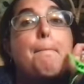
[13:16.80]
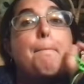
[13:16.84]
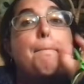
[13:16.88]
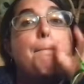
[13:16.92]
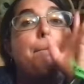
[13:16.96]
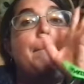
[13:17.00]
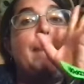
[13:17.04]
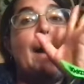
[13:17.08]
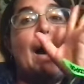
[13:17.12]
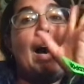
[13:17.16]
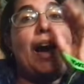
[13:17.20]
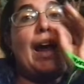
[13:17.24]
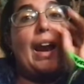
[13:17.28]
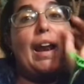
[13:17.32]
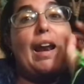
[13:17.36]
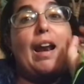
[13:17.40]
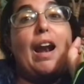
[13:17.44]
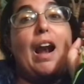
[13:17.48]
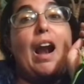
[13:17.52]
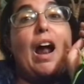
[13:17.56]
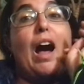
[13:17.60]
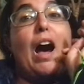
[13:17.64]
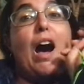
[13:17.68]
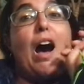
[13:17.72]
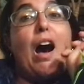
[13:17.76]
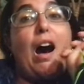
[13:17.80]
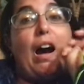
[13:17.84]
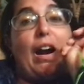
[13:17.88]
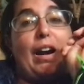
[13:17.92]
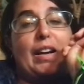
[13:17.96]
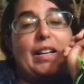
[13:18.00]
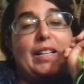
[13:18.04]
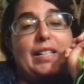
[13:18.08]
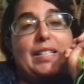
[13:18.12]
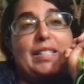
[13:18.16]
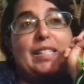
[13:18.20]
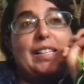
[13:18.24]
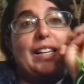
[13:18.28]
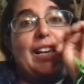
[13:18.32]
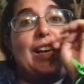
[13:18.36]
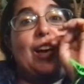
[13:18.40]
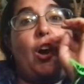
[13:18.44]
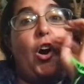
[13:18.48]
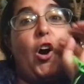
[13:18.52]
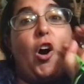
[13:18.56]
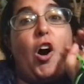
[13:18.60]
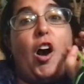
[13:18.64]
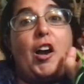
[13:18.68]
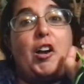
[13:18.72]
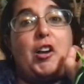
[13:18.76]
but honestly,
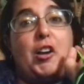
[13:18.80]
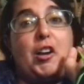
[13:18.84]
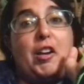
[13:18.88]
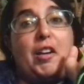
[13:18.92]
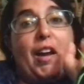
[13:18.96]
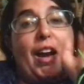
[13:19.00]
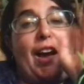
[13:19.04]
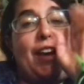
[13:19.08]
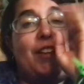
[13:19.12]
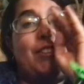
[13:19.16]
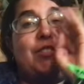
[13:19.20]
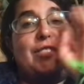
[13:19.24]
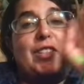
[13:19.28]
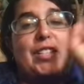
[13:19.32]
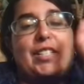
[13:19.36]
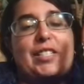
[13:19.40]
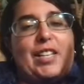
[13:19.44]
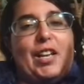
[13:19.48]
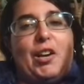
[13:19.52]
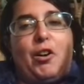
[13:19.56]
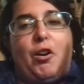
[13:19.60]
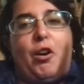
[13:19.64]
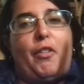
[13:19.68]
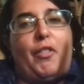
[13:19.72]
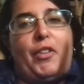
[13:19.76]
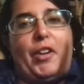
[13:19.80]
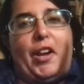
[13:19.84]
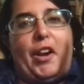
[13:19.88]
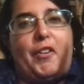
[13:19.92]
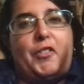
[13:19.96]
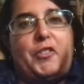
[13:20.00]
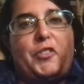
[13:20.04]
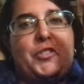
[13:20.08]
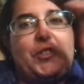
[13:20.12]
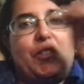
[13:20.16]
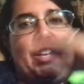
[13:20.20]
I, I dislike all the characters.